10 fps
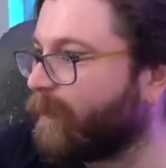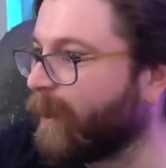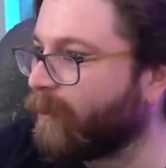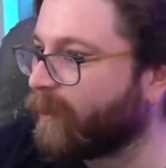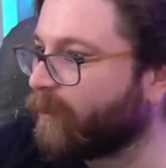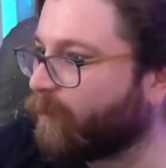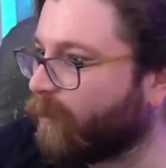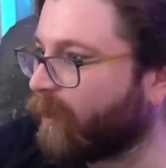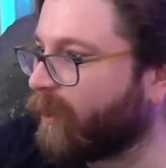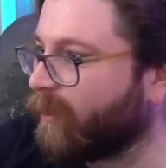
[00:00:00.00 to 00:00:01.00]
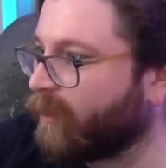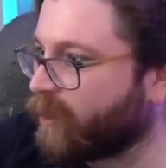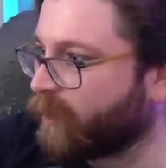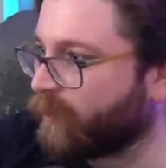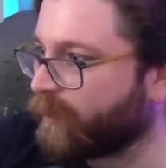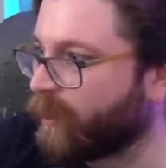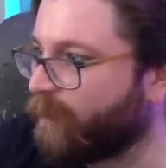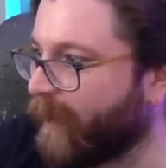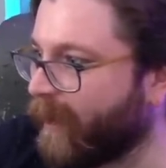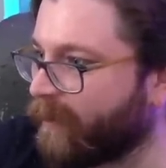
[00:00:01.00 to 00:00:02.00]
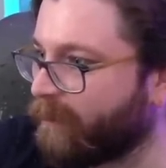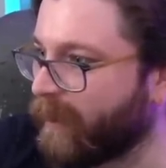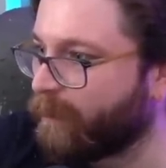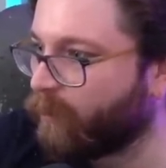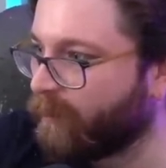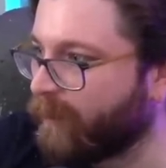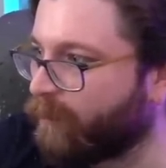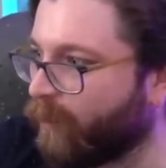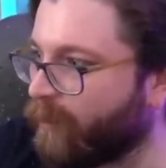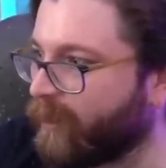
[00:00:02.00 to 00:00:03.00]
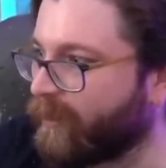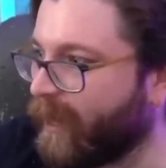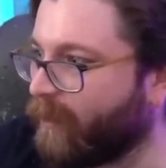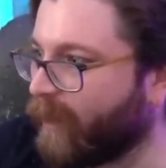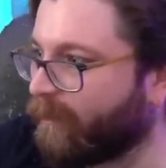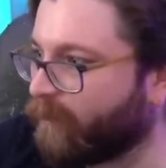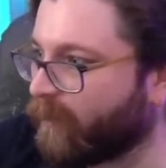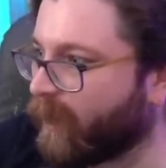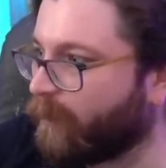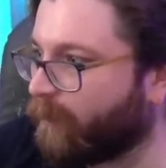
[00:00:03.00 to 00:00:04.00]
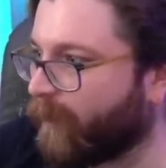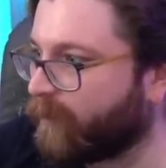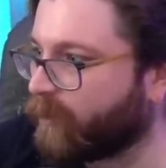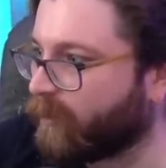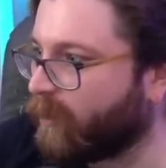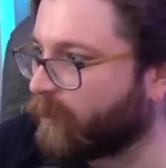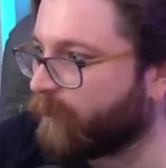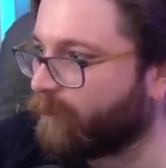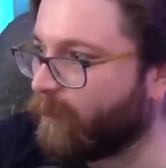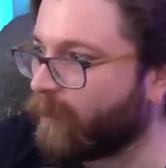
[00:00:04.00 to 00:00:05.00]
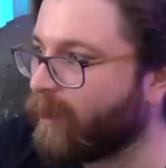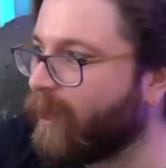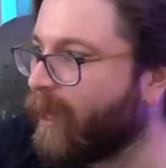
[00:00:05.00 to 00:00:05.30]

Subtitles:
Apparently, the working conditions were so bad that people would be broken down after a couple months or years of work,